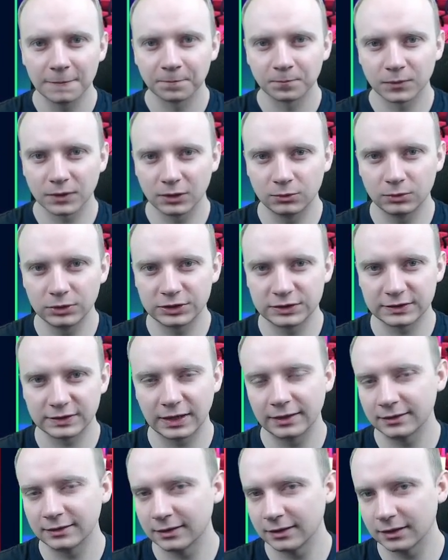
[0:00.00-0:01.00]
which
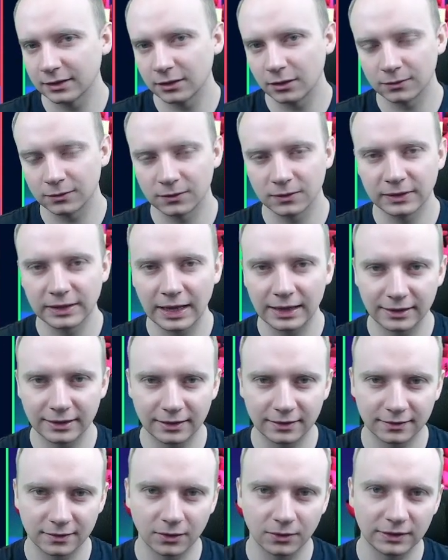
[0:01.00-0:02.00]
stand close together,
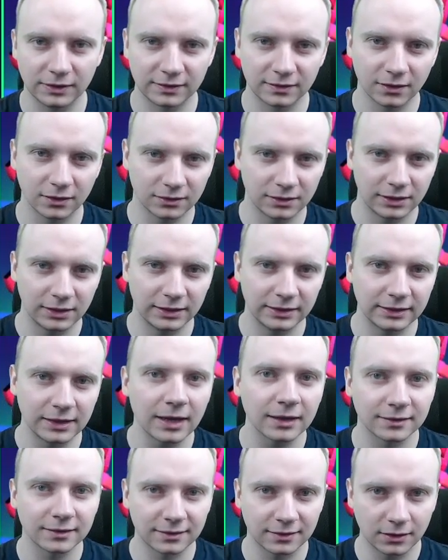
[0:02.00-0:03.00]
so it's not really
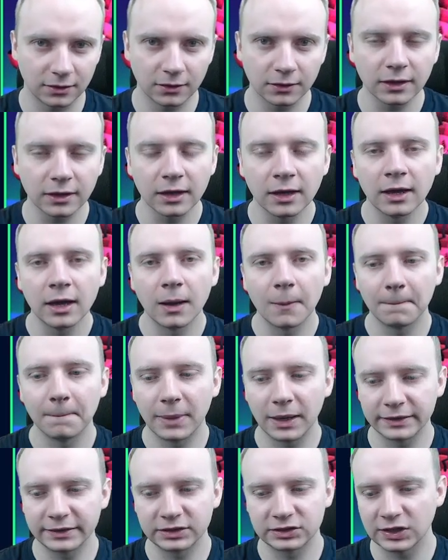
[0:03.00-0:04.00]
that strong,
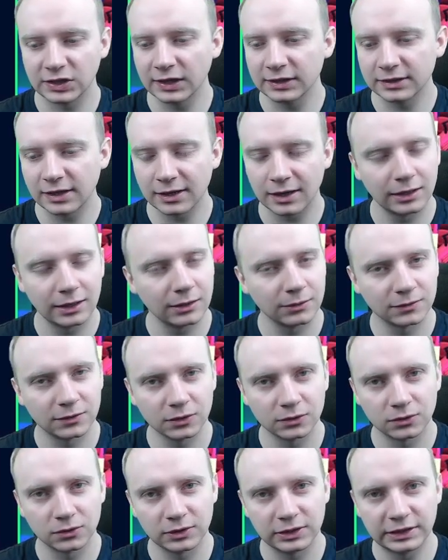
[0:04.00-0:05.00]
but Chainer allows you
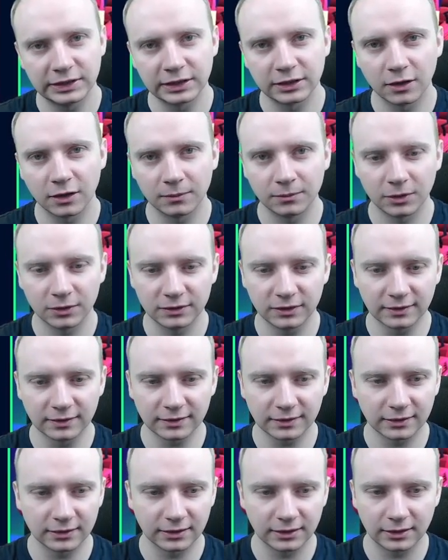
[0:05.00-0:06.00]
to really combo
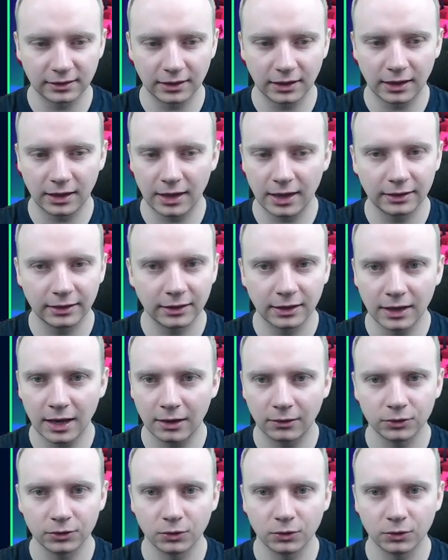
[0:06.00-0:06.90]
this anyhow you